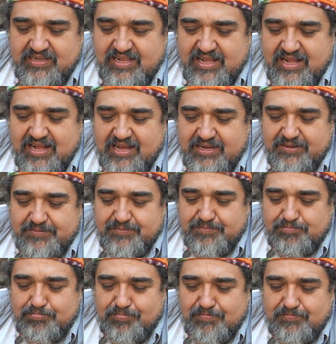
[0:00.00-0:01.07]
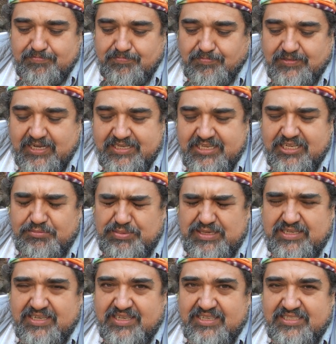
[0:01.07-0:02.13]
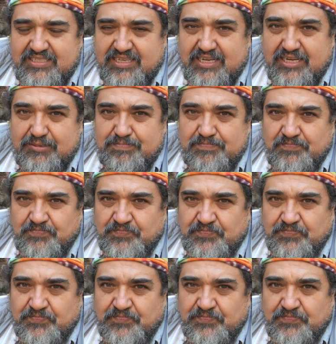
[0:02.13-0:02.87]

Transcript: and I did it because um,